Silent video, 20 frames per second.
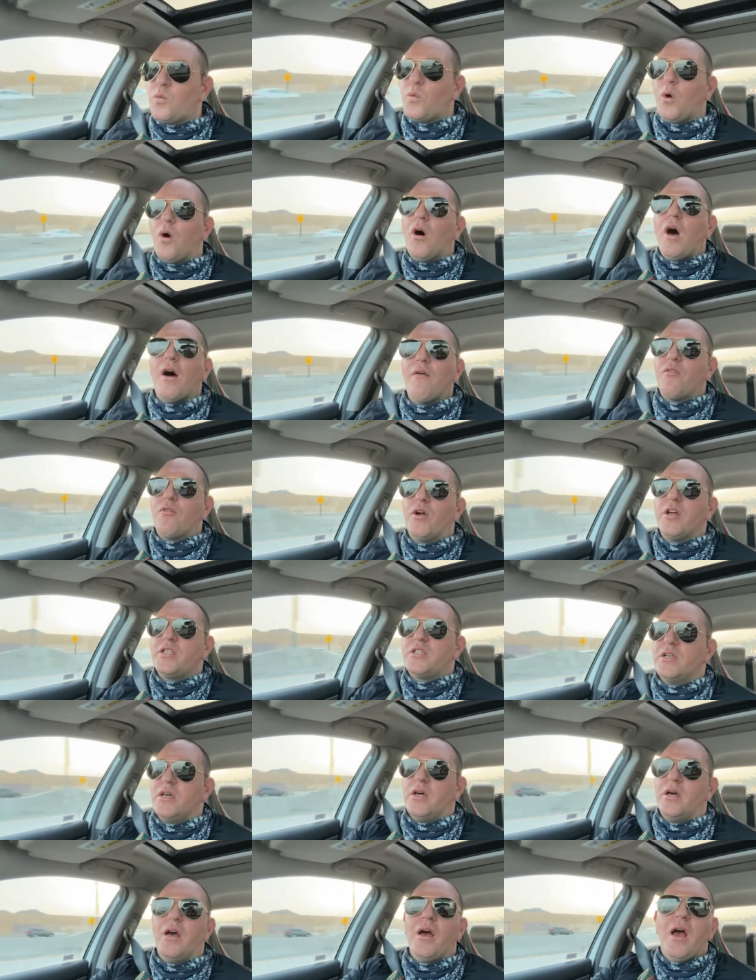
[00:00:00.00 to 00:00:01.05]
We all have a right
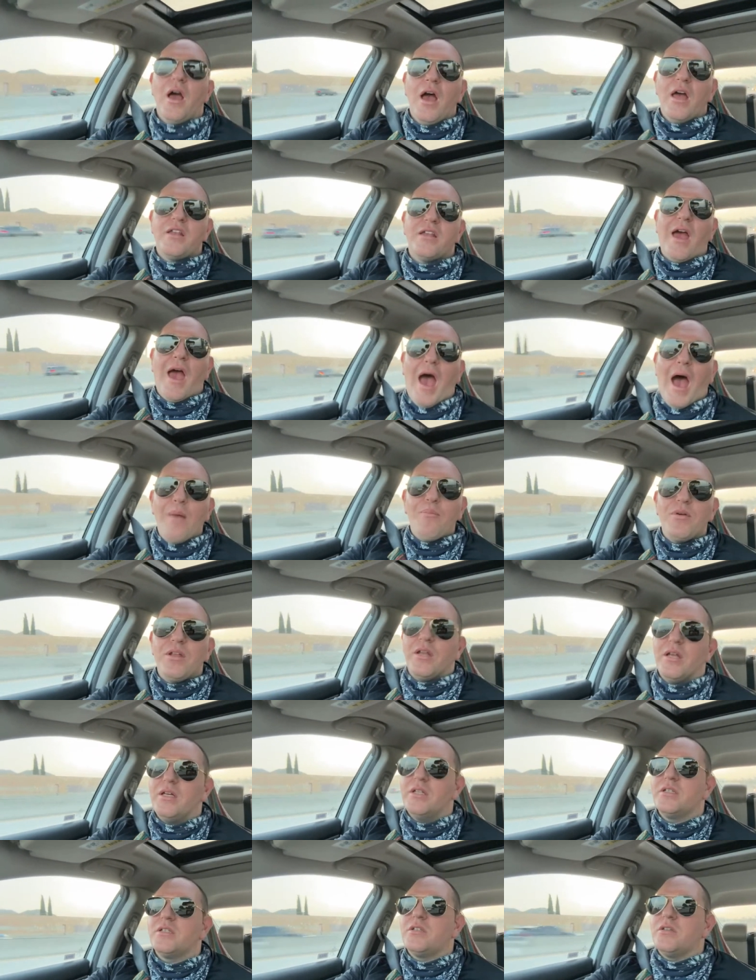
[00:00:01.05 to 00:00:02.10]
to
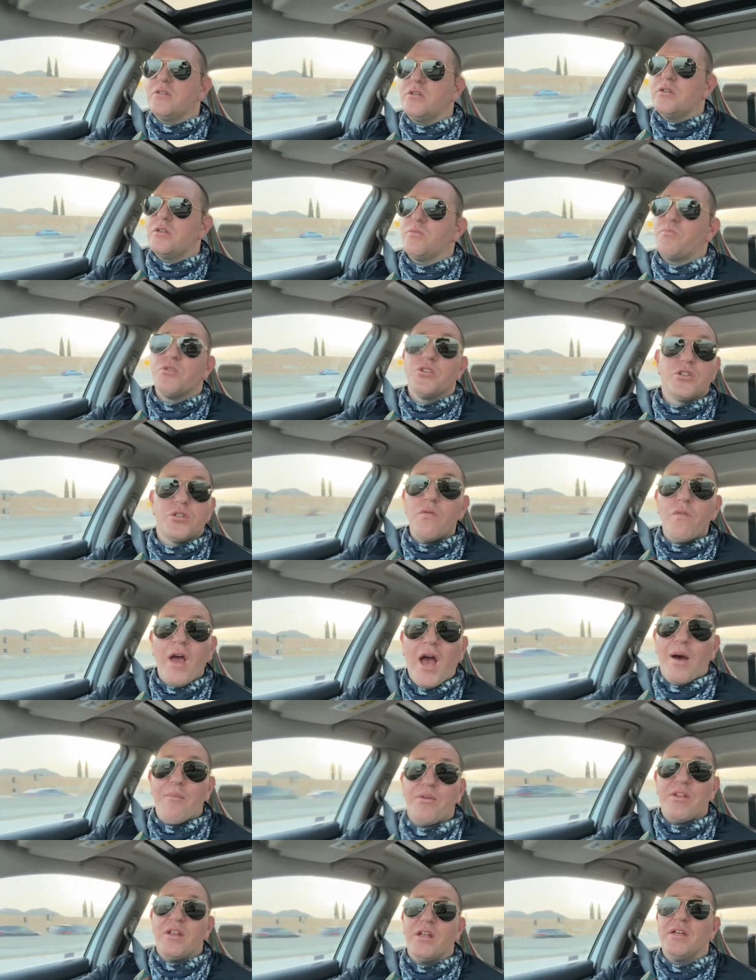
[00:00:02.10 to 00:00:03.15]
happiness, to the pursuit of
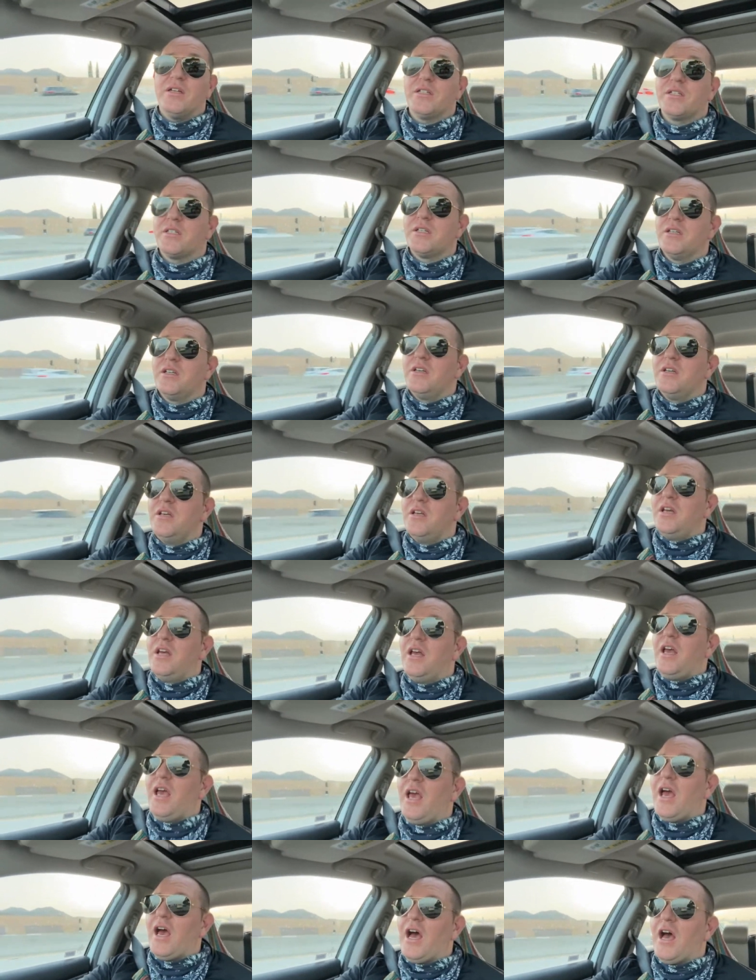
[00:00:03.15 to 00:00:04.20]
happiness.
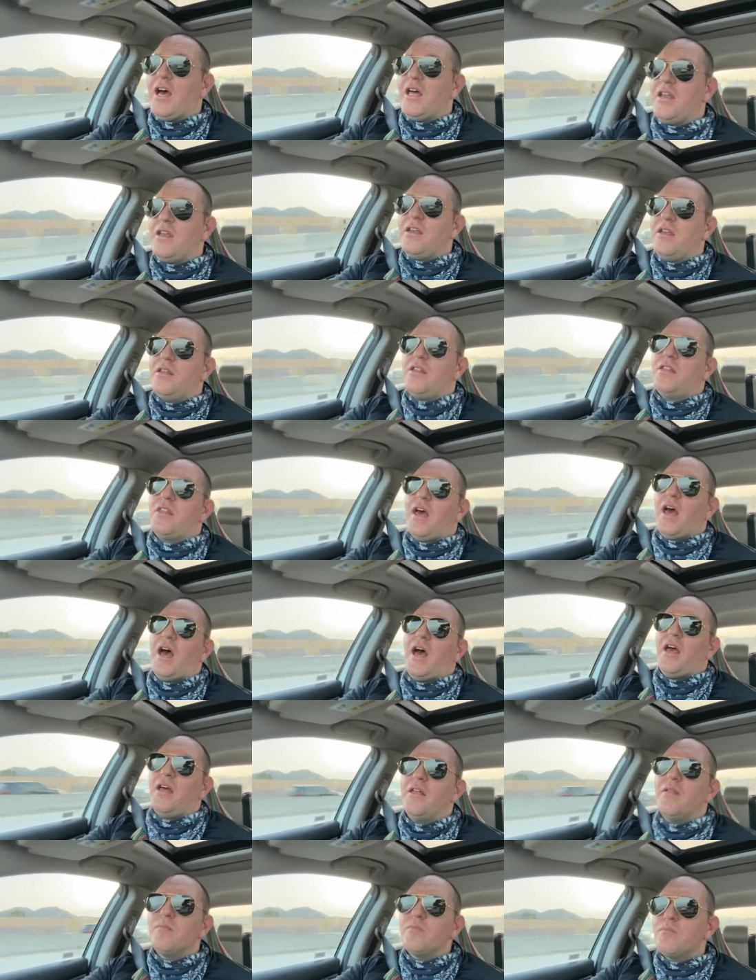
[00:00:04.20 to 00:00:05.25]
And
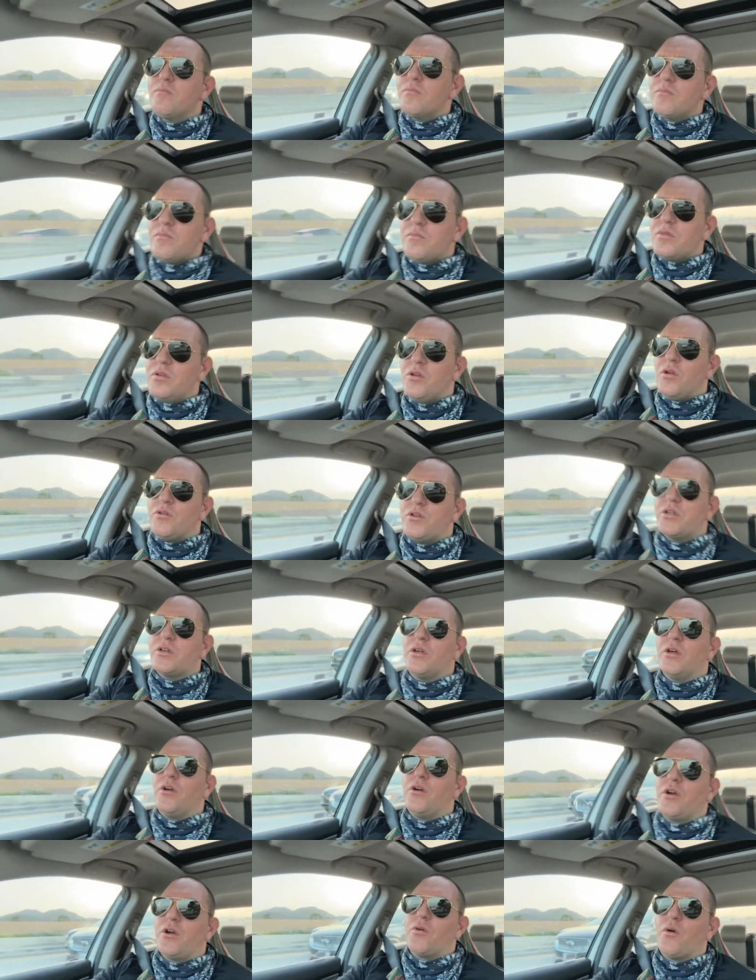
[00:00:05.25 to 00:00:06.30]
that,
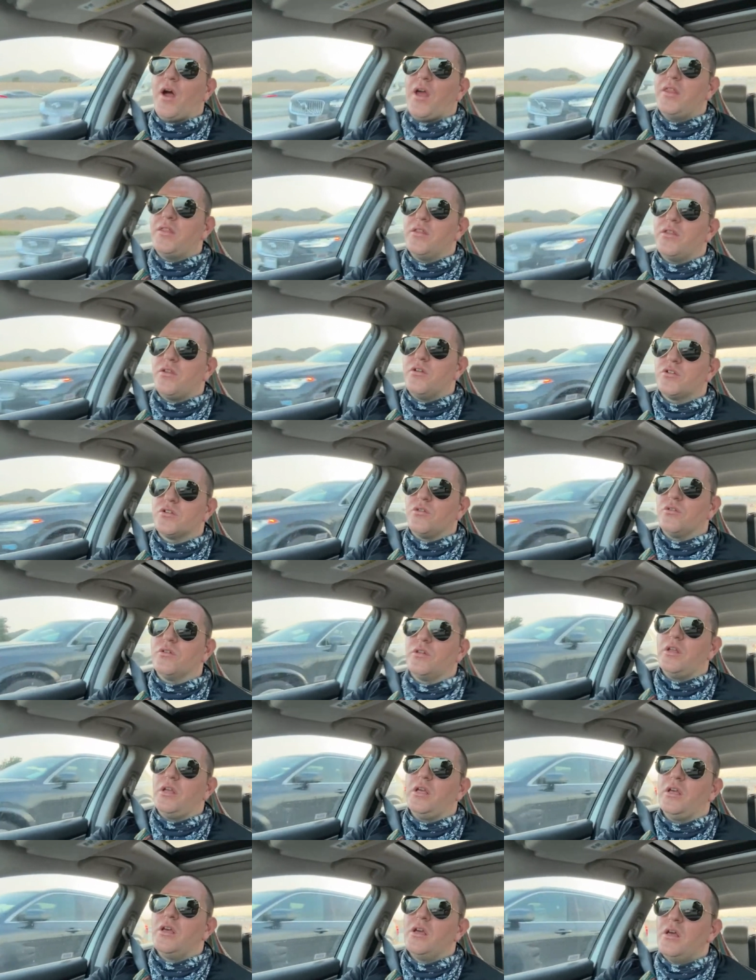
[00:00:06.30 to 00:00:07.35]
declaring, right, that there's
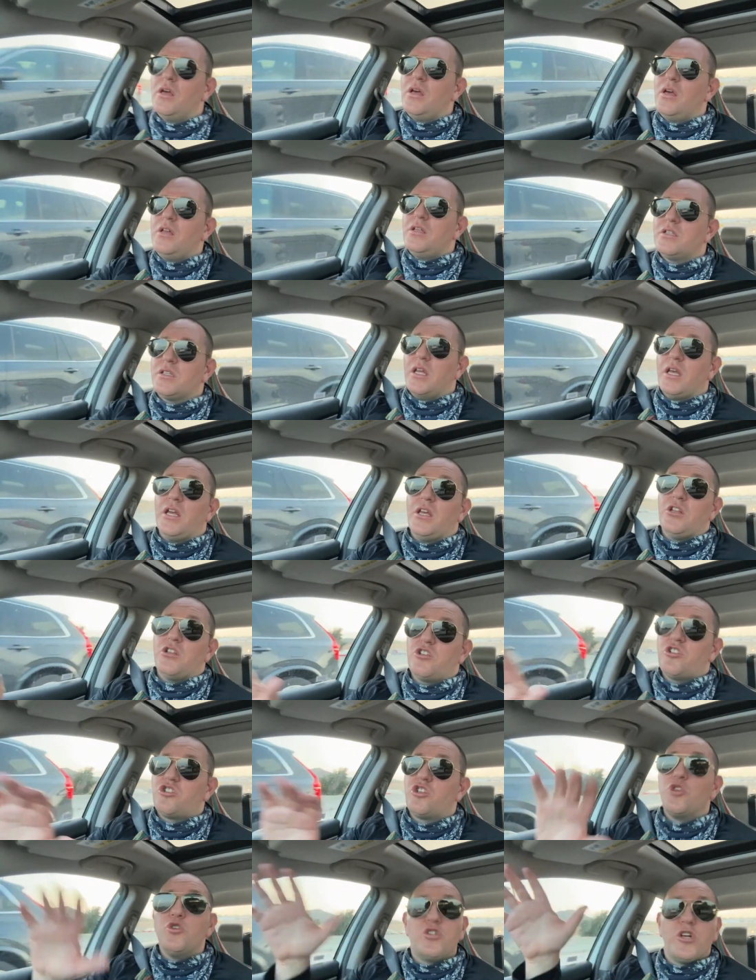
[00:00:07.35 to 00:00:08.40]
only, say,
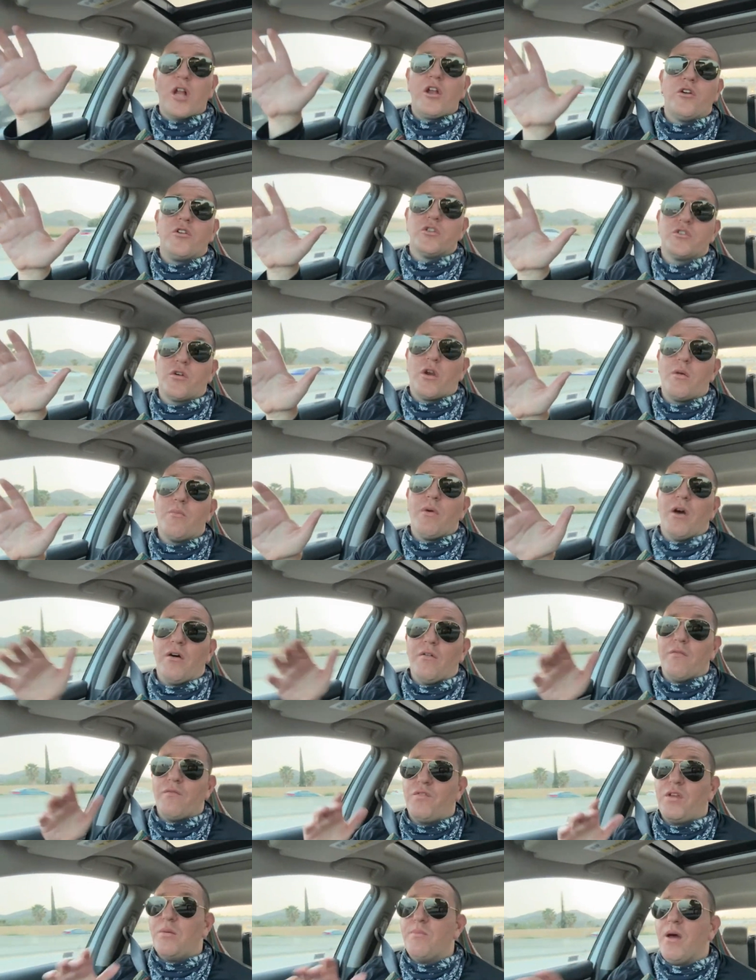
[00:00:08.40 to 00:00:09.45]
two genders, right, male
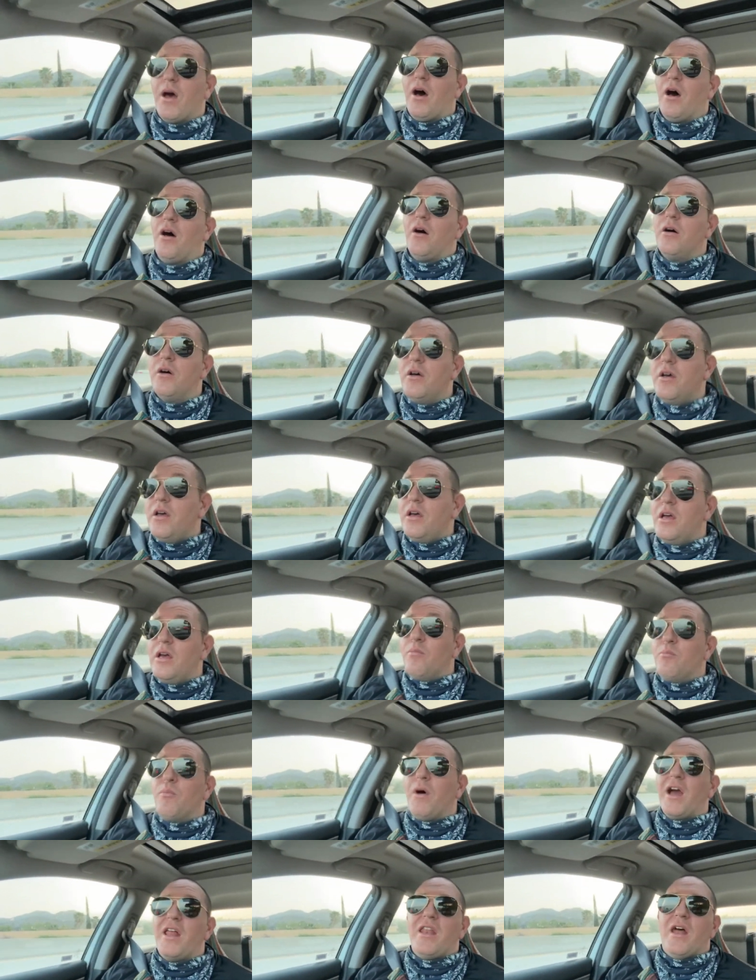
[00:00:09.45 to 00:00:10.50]
and female,
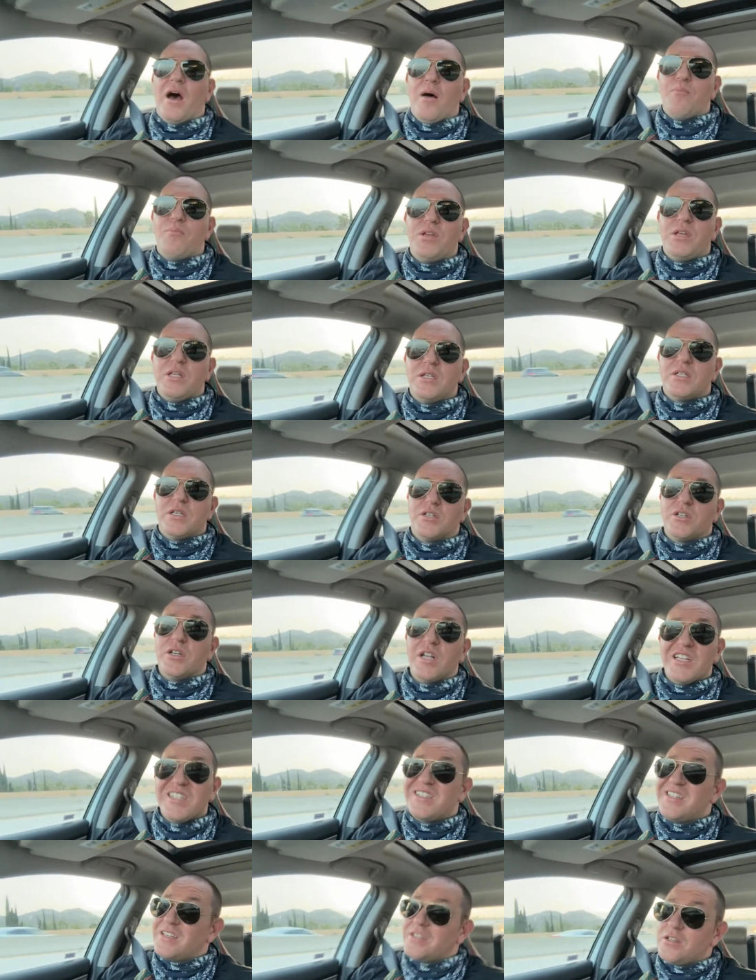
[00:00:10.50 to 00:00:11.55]
might not be such a
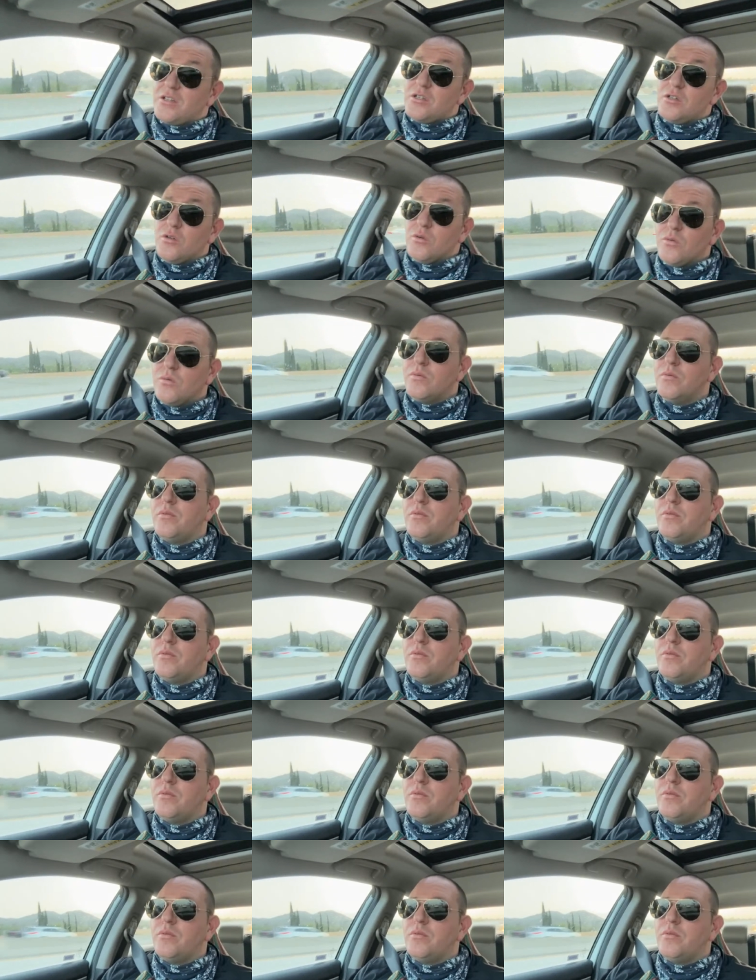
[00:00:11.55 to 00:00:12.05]
nice thing to do.